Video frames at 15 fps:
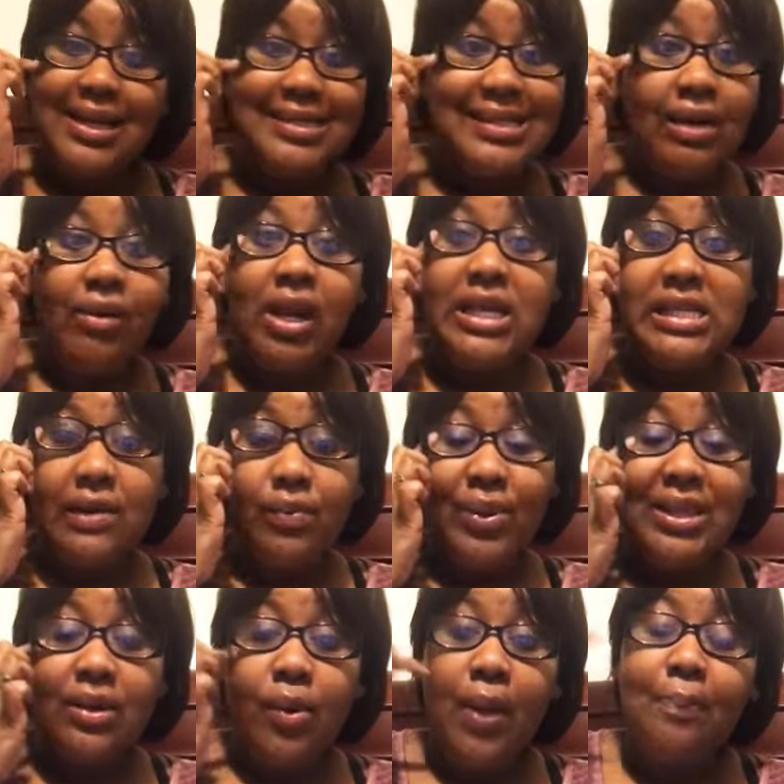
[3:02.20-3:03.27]
surround yourself
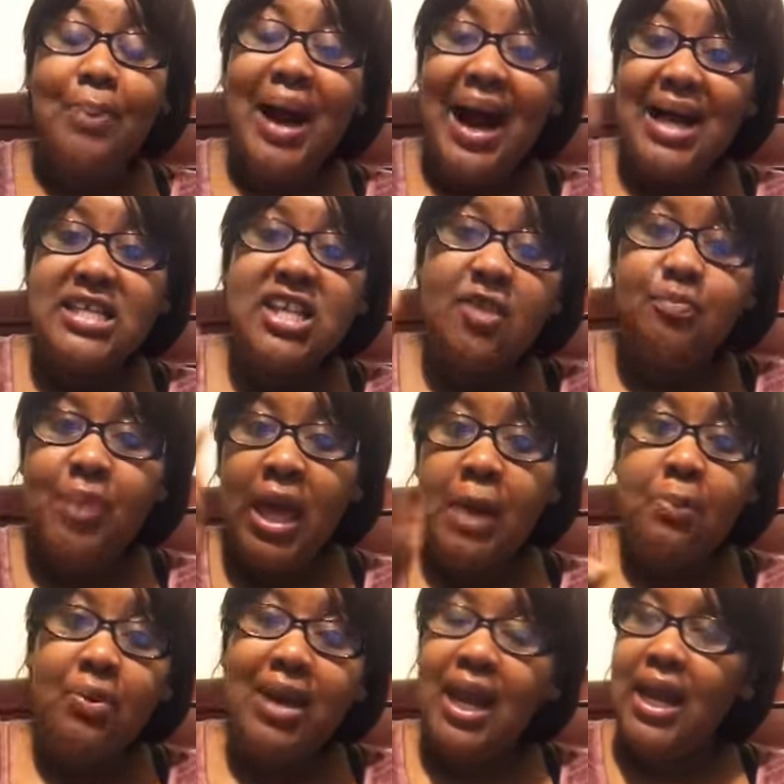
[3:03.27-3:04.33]
with positive
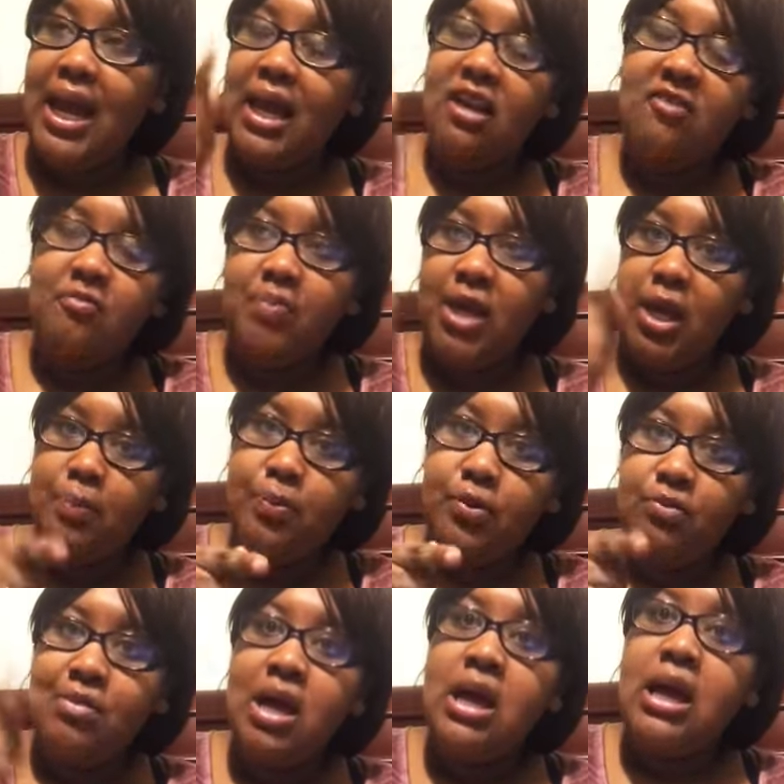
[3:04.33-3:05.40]
people, not negative
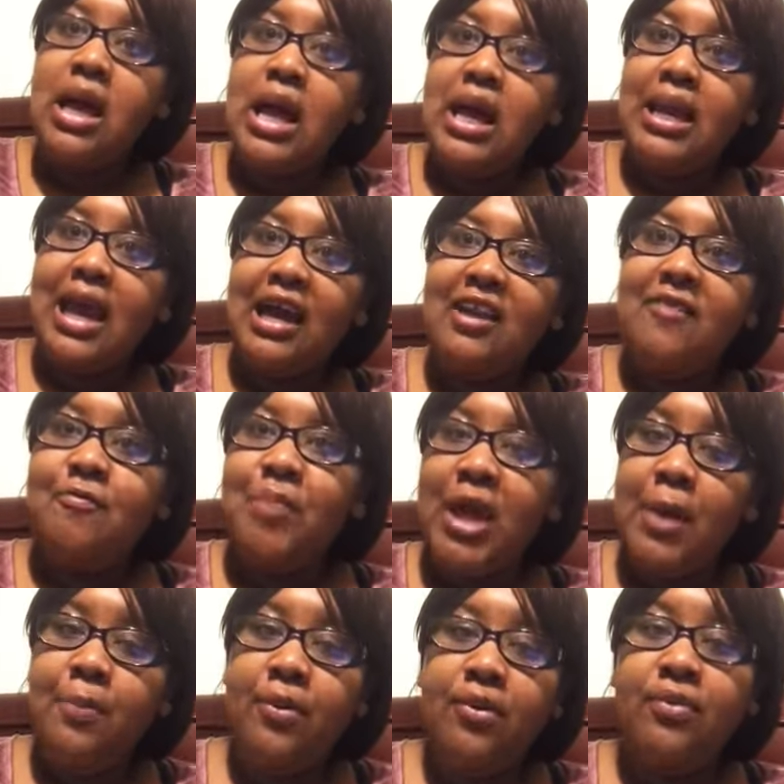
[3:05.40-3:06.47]
people. Negative
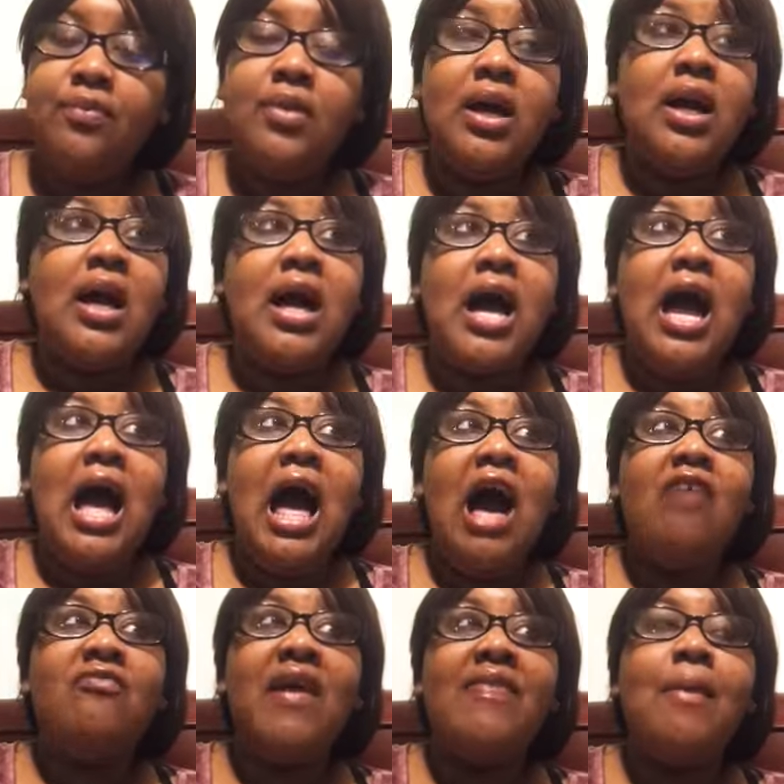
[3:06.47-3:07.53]
people
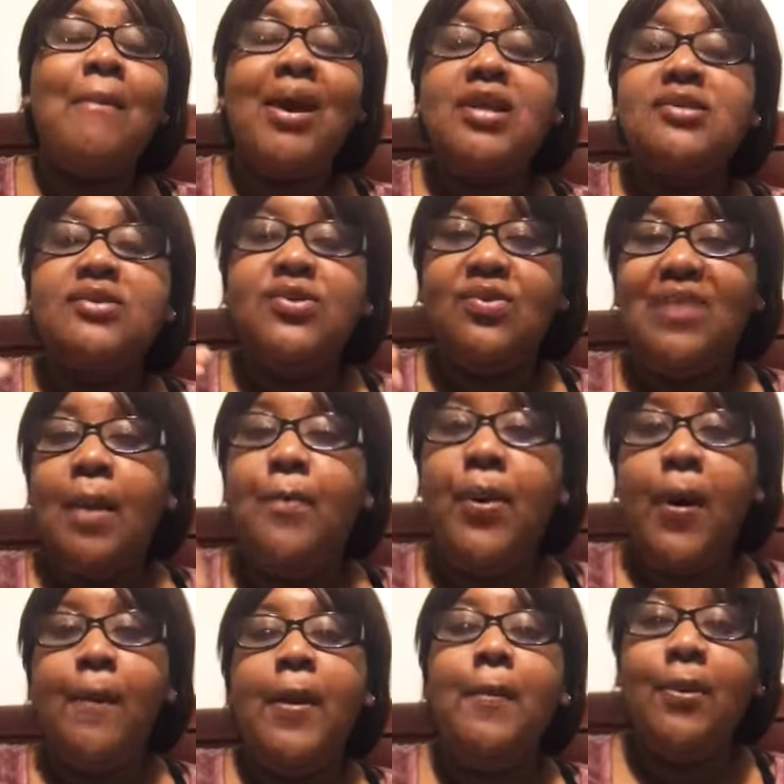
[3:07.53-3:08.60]
have nothing better to do than
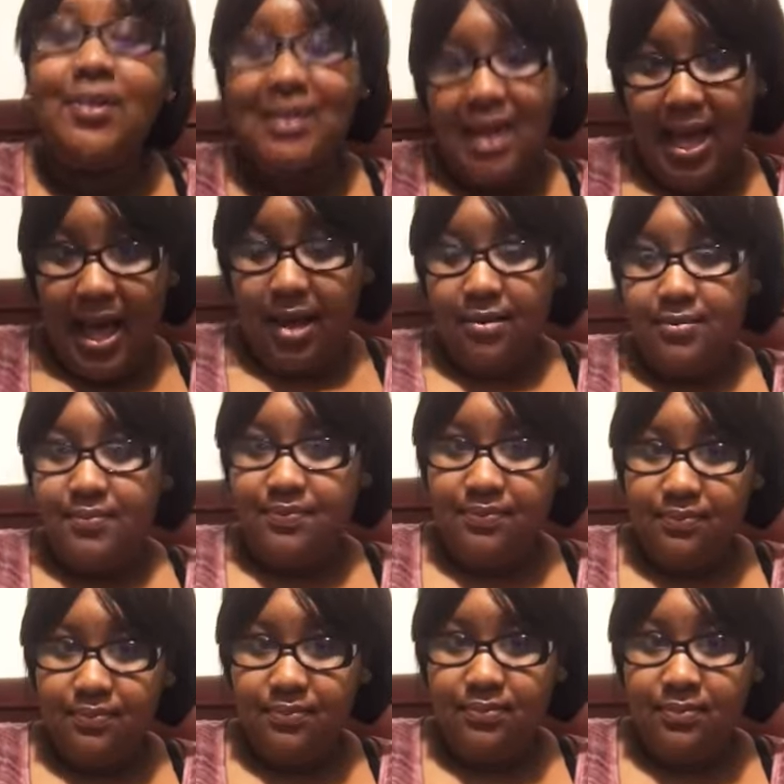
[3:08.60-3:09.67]
put people down.
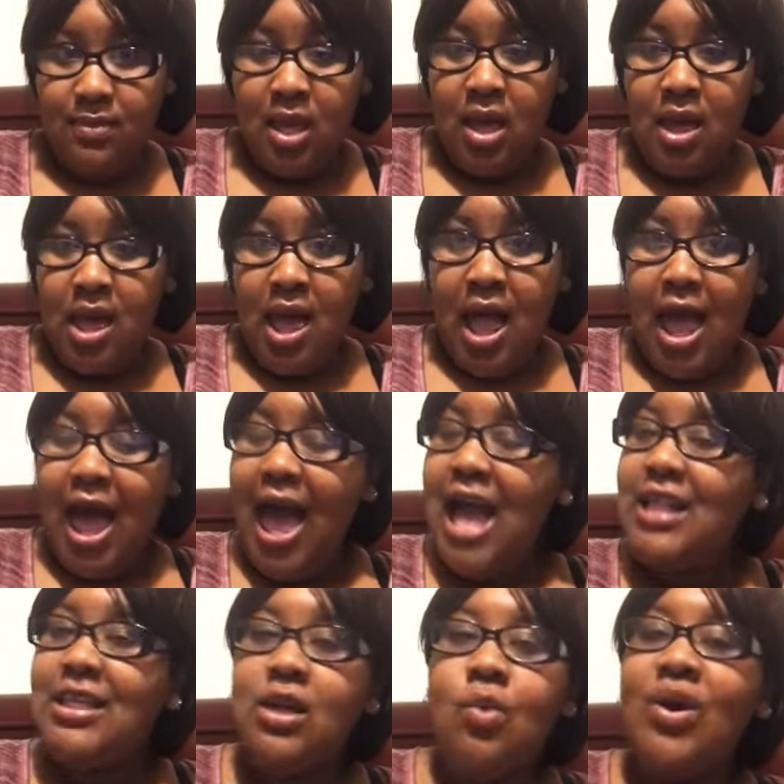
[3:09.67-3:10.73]

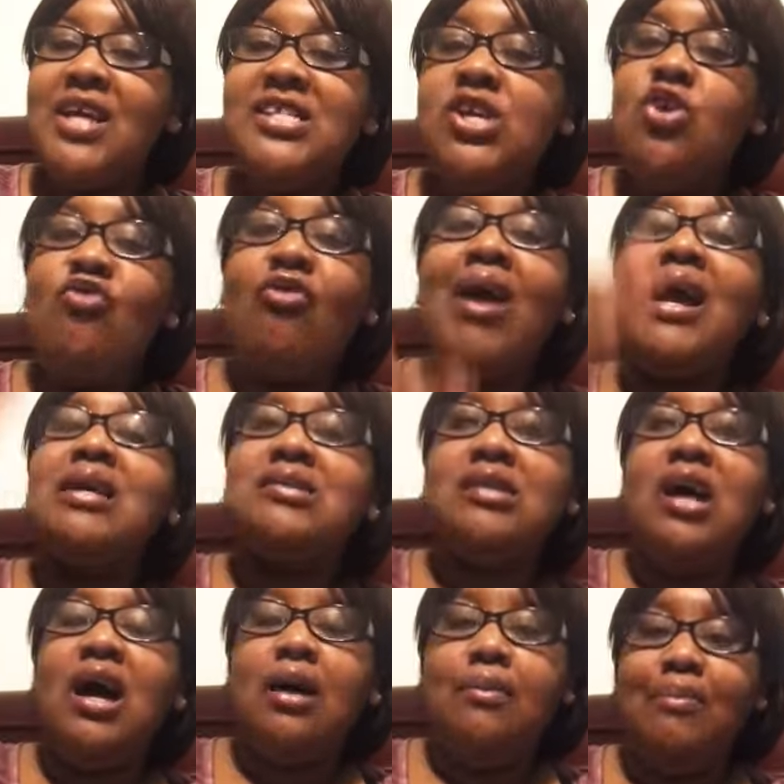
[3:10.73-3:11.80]
And they don't want to see you rise
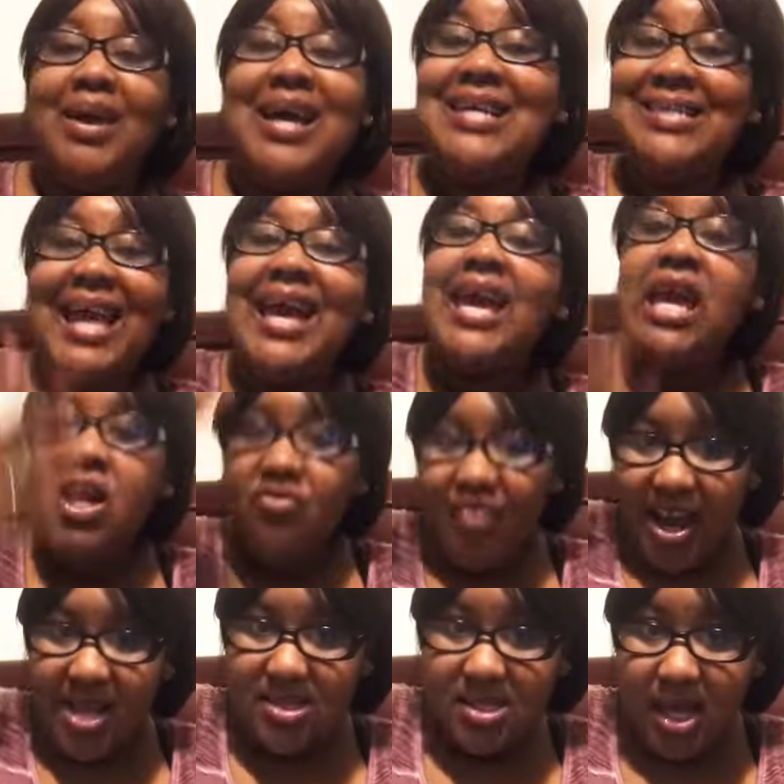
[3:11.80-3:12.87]
up because they can't
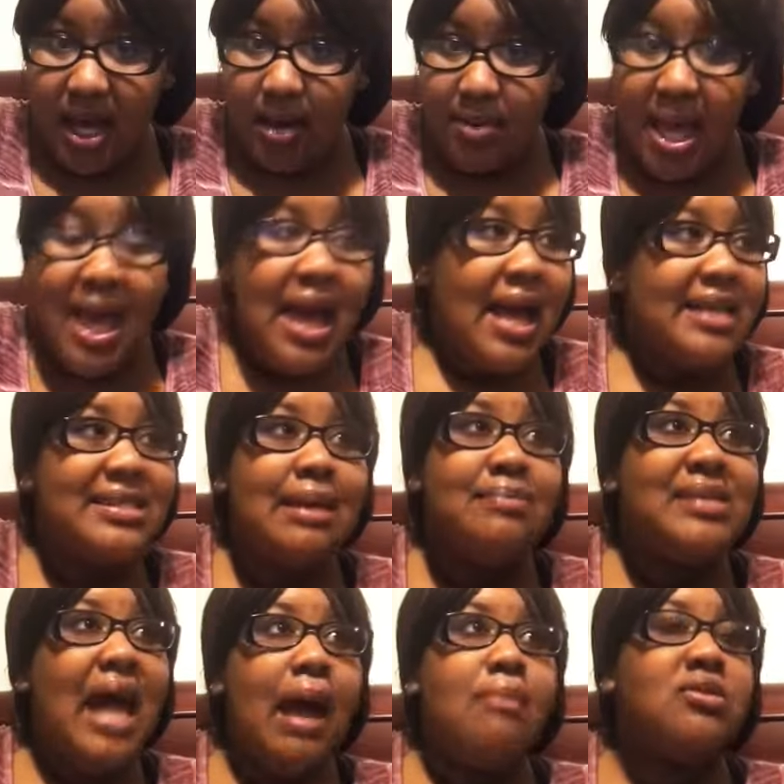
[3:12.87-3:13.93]
rise up. And
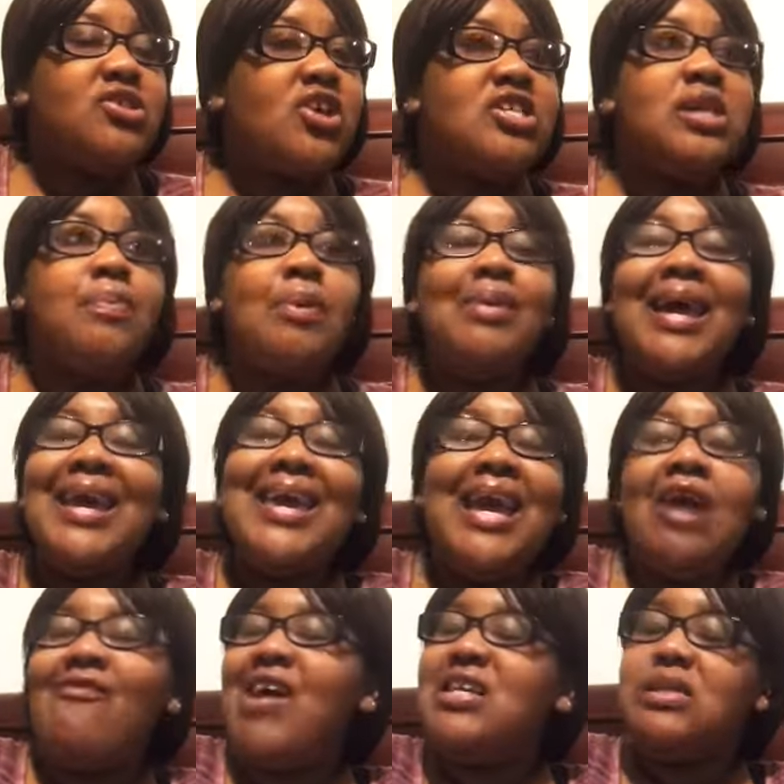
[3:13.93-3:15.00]
sometimes there's some people that
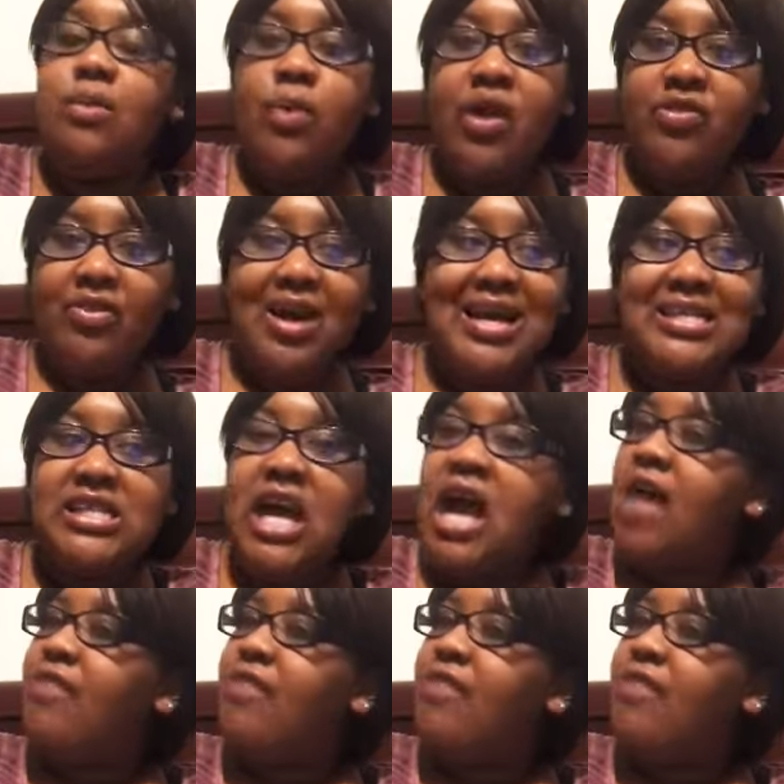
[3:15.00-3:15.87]
can't rise up with you because